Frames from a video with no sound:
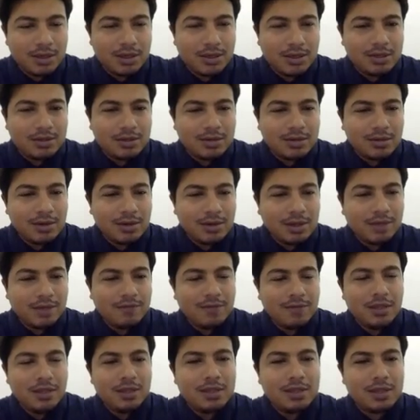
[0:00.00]
So
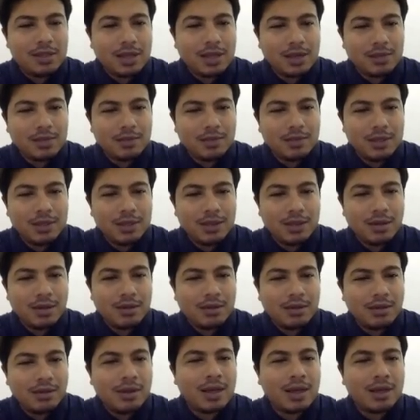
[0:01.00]
if this happened,
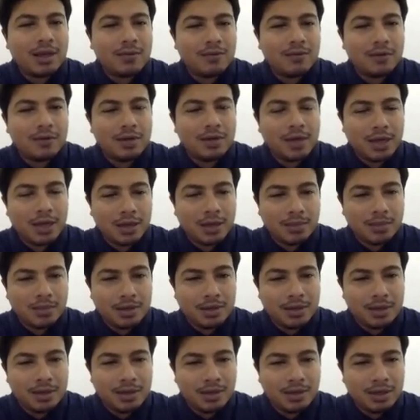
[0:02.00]
that would
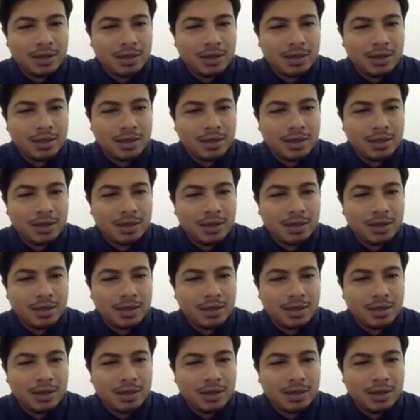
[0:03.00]
happen.